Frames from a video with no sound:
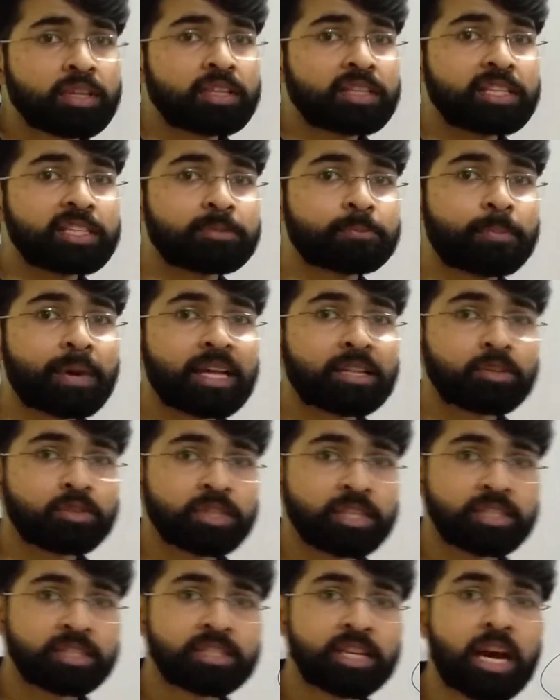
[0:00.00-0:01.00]
these
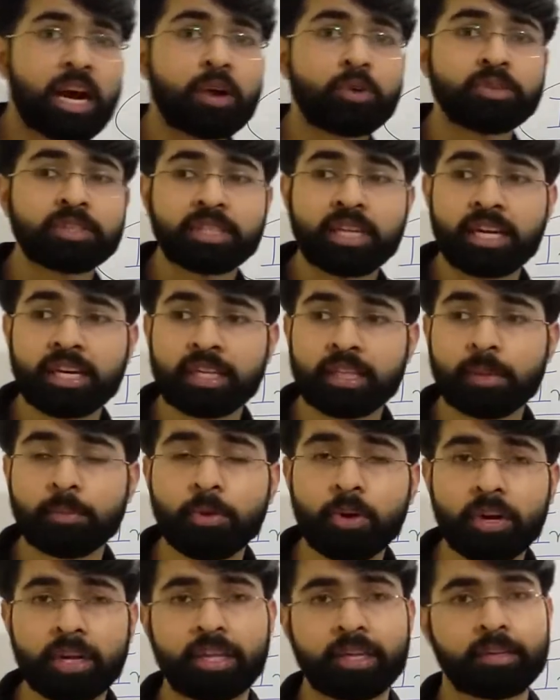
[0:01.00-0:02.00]
pathogens outside the
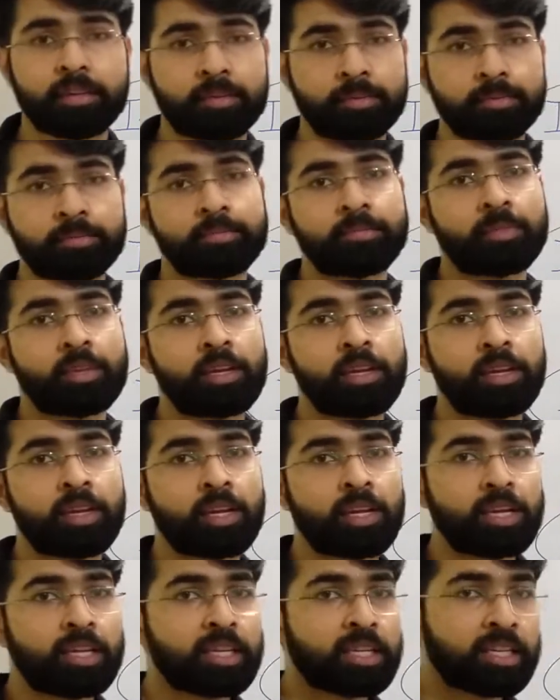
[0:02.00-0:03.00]
body.
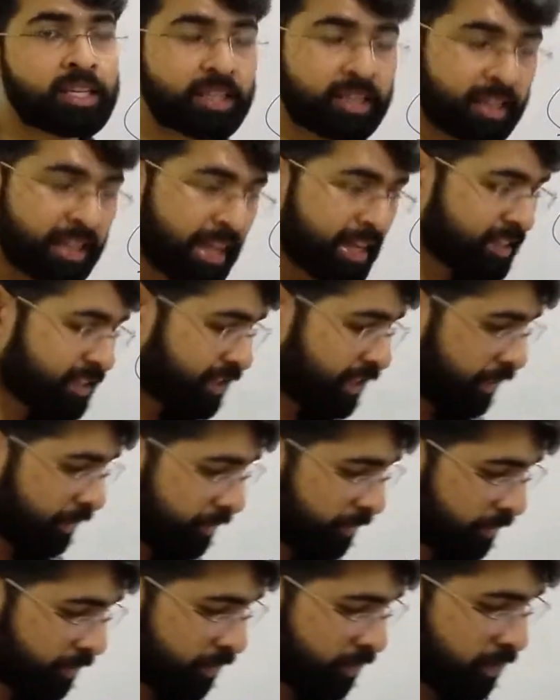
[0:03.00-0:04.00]
Next thing,
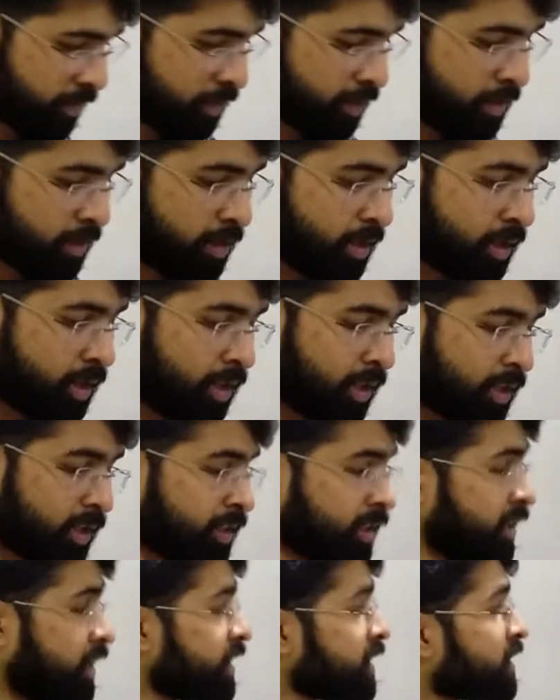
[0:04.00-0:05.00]

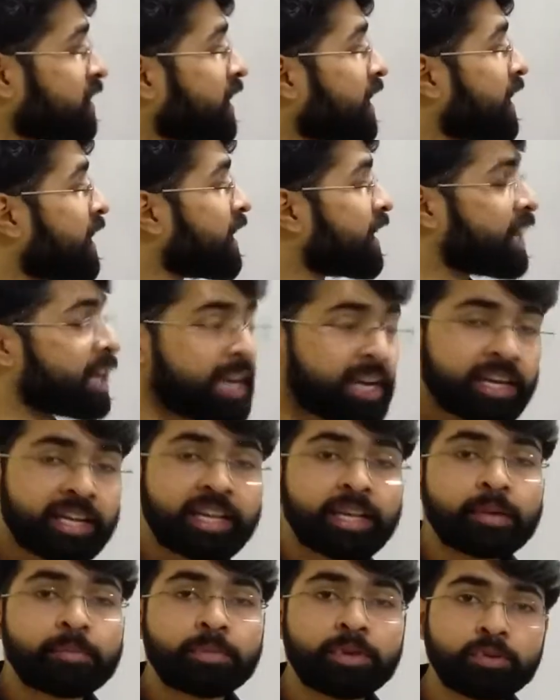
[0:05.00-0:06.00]
this
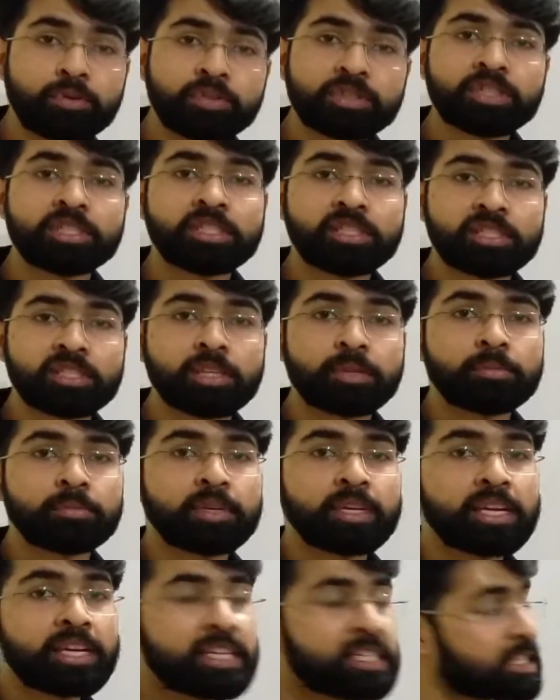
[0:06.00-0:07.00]
innate immune system
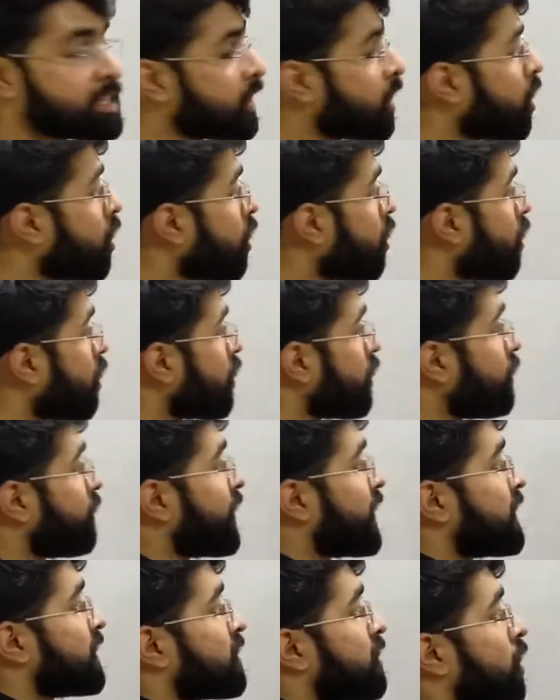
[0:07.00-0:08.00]
is
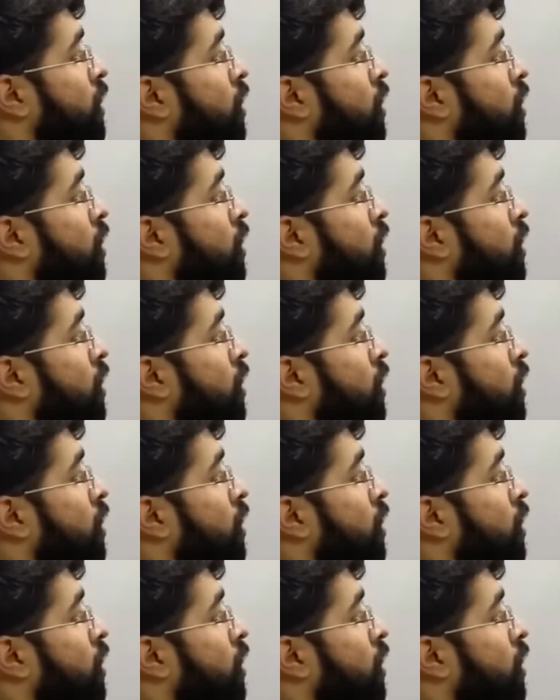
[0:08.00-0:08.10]
always